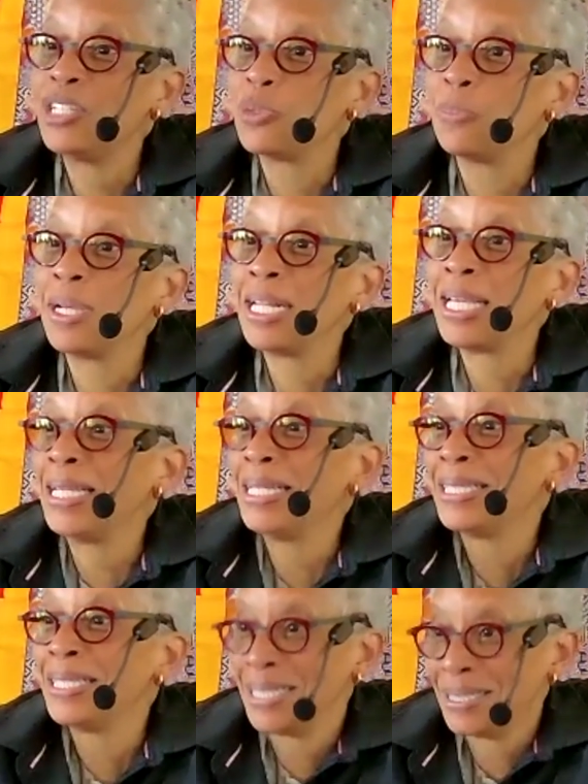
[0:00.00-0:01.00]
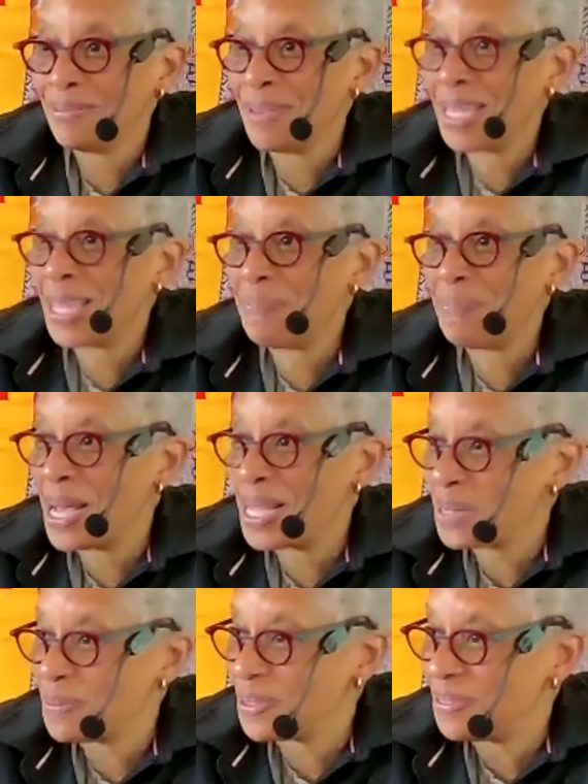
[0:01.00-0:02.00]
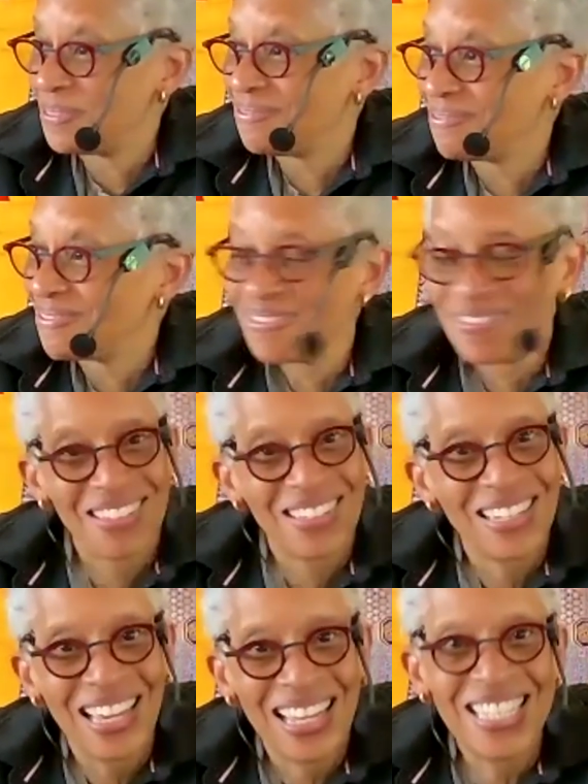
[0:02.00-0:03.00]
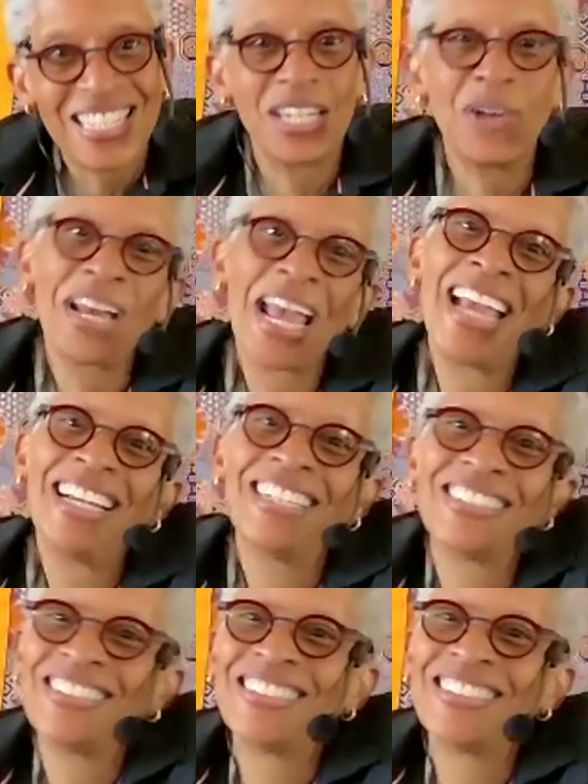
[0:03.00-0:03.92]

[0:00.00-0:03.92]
your money to make that possible. And he said, okay.